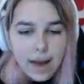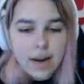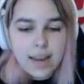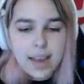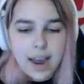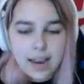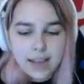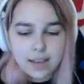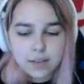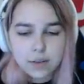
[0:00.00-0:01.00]
Okay, yeah, I
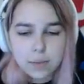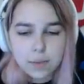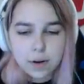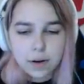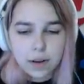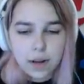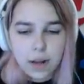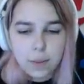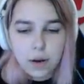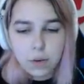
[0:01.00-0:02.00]
can't do anymore.
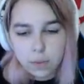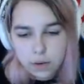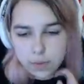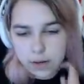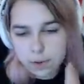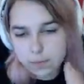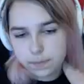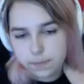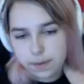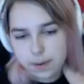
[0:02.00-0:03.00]
Um, oh, here we go.
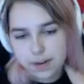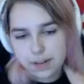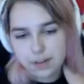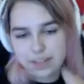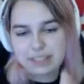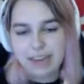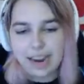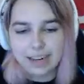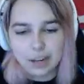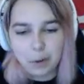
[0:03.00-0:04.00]
I'm gonna do the
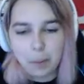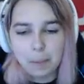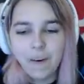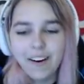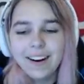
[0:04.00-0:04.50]
side a little bit more.